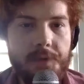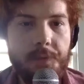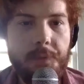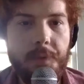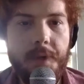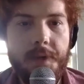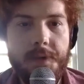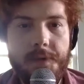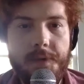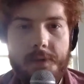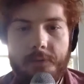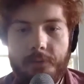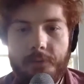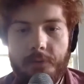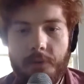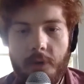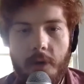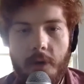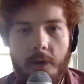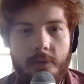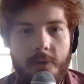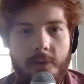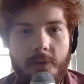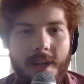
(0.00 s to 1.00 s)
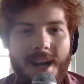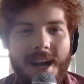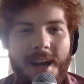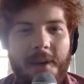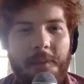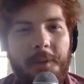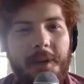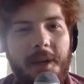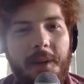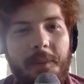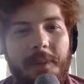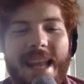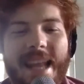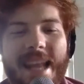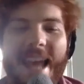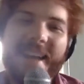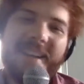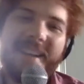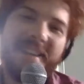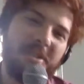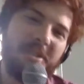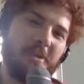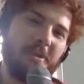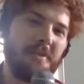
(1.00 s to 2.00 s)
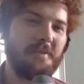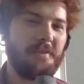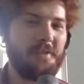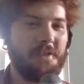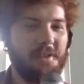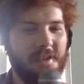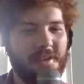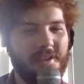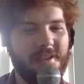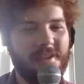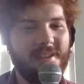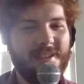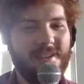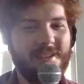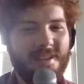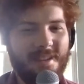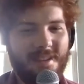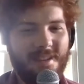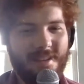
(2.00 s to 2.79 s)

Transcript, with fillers: positive for COVID. Ah, oh, but I'm an extrovert. Uh,